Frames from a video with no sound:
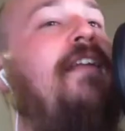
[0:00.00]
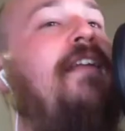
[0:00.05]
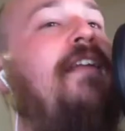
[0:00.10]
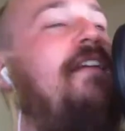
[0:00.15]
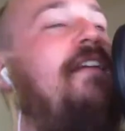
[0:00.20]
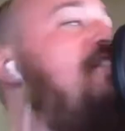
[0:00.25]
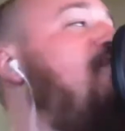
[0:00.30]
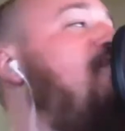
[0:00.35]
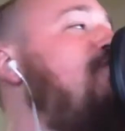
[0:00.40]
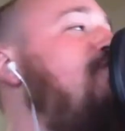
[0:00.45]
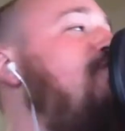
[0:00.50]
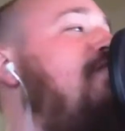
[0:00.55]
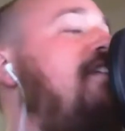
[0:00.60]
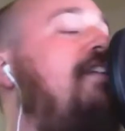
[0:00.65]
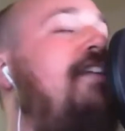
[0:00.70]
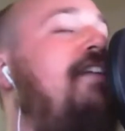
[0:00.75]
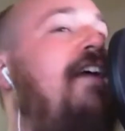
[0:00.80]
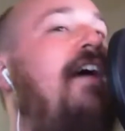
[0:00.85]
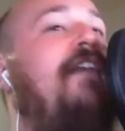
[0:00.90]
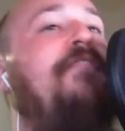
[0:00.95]
usually
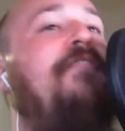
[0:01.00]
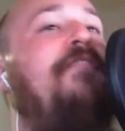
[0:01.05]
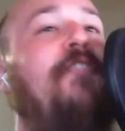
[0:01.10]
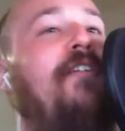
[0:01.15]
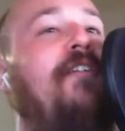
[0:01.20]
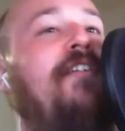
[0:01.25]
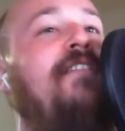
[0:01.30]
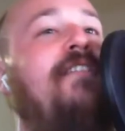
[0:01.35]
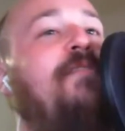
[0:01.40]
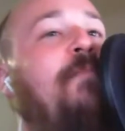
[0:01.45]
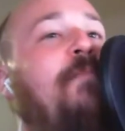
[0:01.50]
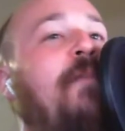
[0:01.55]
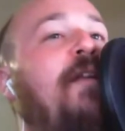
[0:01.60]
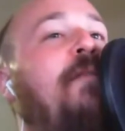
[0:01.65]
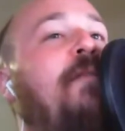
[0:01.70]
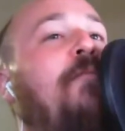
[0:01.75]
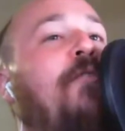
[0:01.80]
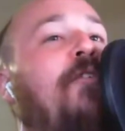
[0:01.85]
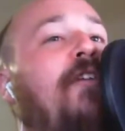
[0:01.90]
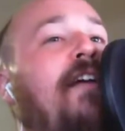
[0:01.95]
the effort is
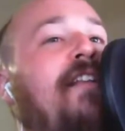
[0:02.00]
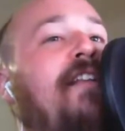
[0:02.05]
minimal